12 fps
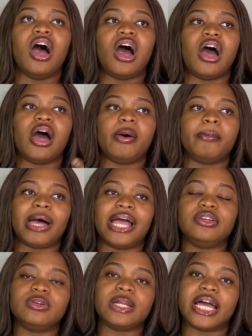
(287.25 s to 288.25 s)
I
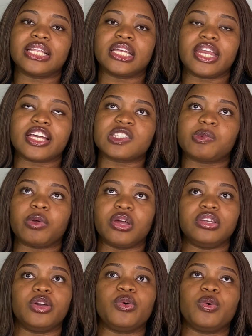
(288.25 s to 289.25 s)
do like that they're exploring
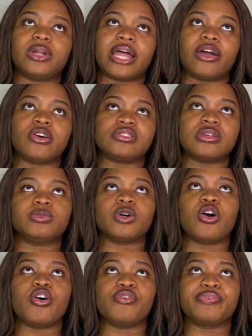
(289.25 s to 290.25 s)
the whole like concept
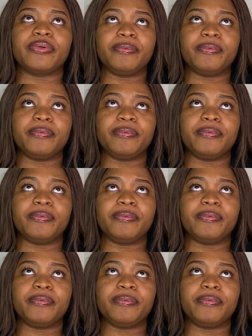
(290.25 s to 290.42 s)
of